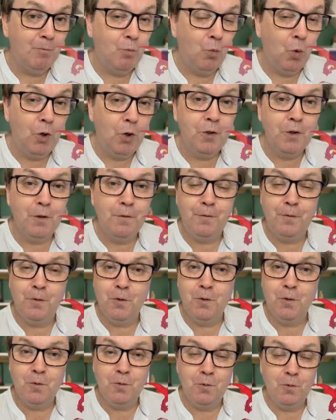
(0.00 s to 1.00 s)

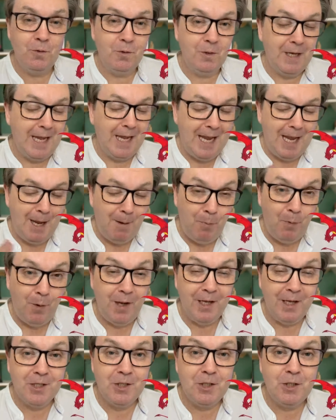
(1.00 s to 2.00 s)
wonderful
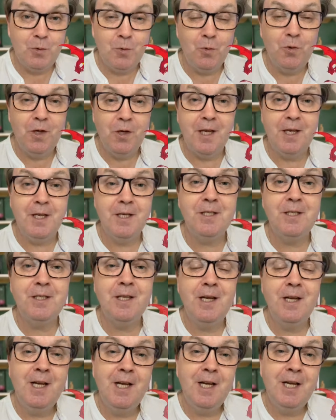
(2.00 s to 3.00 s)
epic stories,
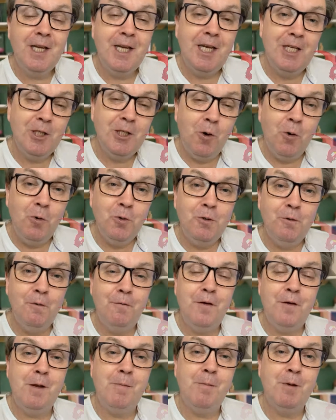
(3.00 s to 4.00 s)
he's also
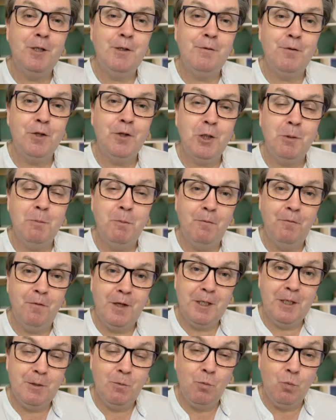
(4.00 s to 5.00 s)
famous for some of
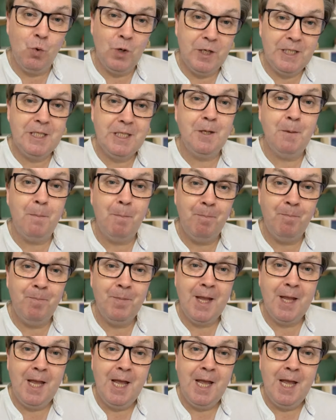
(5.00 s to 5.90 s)
his wisdom.